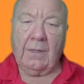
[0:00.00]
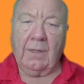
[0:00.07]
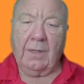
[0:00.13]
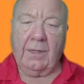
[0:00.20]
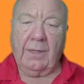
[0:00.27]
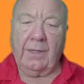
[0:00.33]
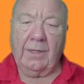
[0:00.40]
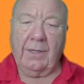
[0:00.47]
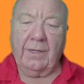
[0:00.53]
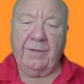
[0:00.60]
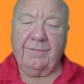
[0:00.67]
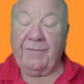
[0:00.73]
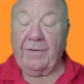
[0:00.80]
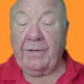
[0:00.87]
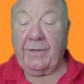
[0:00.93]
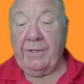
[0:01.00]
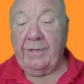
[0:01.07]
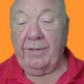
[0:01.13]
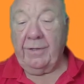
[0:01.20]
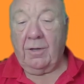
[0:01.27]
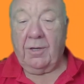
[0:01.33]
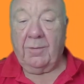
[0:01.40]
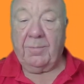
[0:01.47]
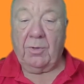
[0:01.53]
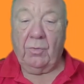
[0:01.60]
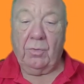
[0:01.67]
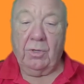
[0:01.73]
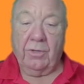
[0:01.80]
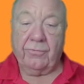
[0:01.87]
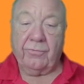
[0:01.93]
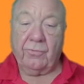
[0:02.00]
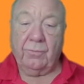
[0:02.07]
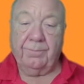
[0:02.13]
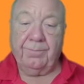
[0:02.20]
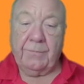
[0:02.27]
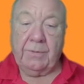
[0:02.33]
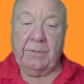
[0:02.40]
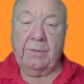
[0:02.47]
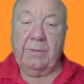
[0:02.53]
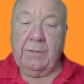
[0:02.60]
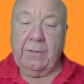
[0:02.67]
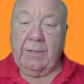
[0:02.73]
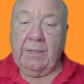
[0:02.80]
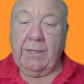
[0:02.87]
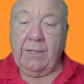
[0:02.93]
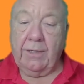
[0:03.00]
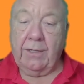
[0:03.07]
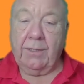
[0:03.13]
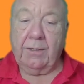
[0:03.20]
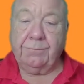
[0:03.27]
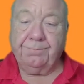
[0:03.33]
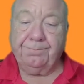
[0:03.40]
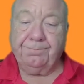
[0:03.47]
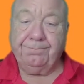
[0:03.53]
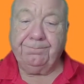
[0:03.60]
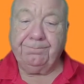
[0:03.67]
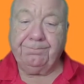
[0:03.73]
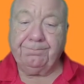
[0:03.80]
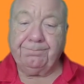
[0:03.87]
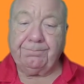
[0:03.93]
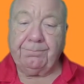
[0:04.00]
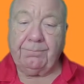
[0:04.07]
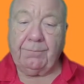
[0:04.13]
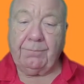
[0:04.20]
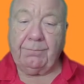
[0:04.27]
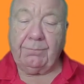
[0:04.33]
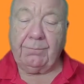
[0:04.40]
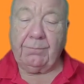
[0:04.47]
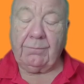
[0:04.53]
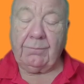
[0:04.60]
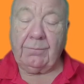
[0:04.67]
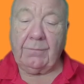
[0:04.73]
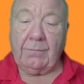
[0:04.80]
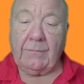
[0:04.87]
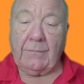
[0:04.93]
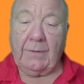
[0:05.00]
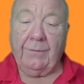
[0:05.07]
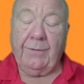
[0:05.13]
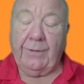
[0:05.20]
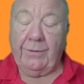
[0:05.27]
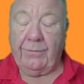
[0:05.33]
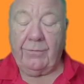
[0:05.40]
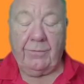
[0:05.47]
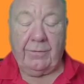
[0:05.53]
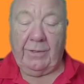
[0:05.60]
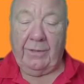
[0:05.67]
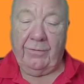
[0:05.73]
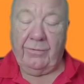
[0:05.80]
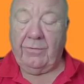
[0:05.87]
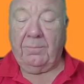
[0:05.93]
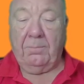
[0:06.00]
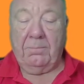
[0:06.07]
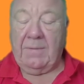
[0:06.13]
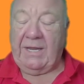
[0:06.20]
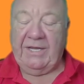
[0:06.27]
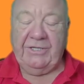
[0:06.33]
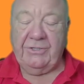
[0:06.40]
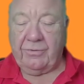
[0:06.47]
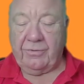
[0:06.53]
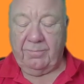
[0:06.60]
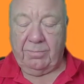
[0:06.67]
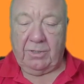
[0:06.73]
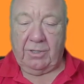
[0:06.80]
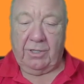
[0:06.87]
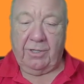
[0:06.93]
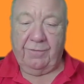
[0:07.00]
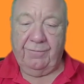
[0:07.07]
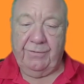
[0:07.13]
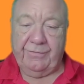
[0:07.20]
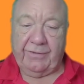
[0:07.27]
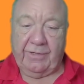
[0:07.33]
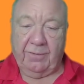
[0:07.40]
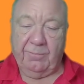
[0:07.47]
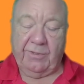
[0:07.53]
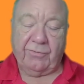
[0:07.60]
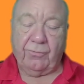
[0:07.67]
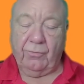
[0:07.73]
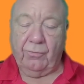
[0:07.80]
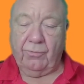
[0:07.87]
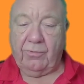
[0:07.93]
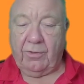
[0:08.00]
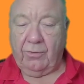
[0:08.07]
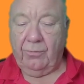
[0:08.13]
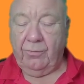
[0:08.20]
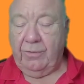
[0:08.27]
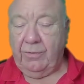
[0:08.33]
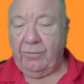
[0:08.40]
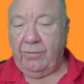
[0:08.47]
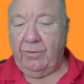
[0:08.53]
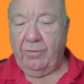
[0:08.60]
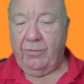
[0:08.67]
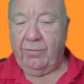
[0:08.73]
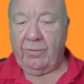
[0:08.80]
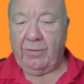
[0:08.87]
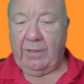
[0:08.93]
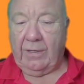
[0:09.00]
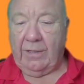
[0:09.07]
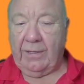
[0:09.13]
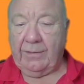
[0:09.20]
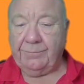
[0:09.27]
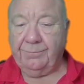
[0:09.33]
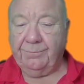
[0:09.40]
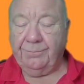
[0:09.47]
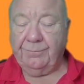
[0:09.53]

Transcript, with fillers: And finally, hypoglossal. Um, this is a major supplier of the tongue muscles, so this is um,